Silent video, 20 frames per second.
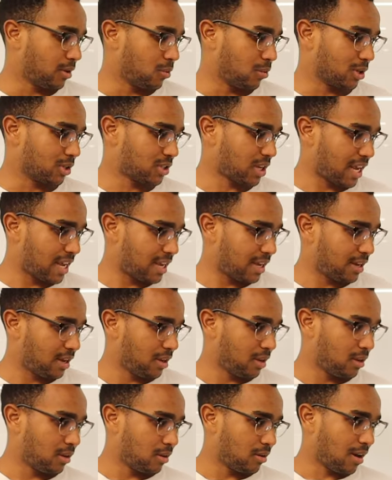We're saying
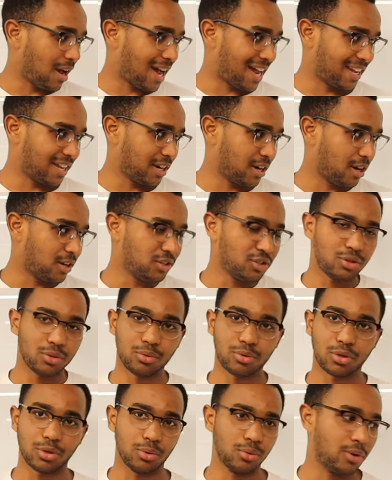I can
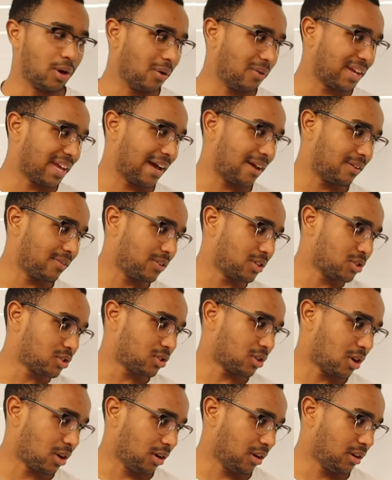undo two going out of the
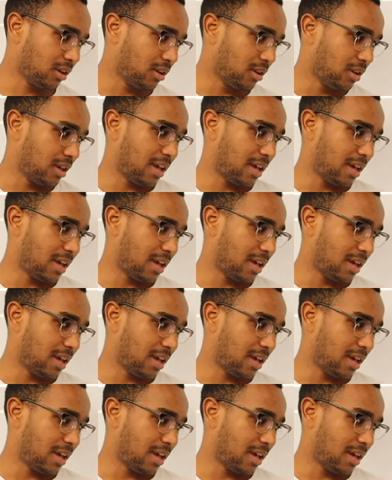start.